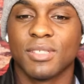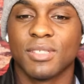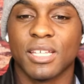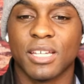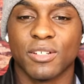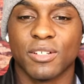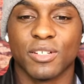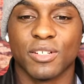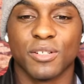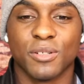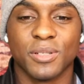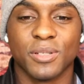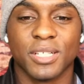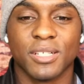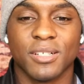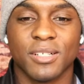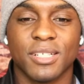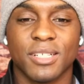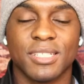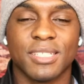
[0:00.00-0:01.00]
that are going
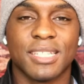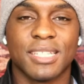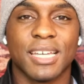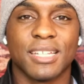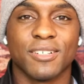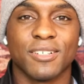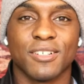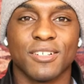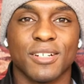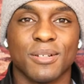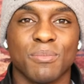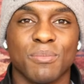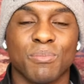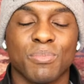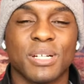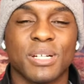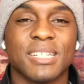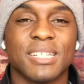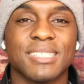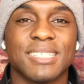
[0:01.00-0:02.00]
on that are
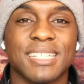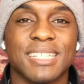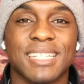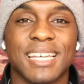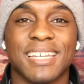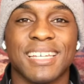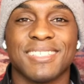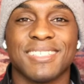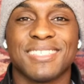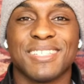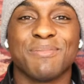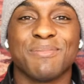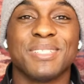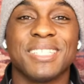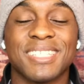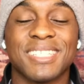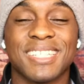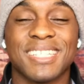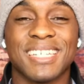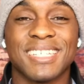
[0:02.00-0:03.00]
bringing to light some of
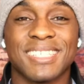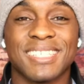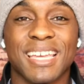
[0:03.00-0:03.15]
the things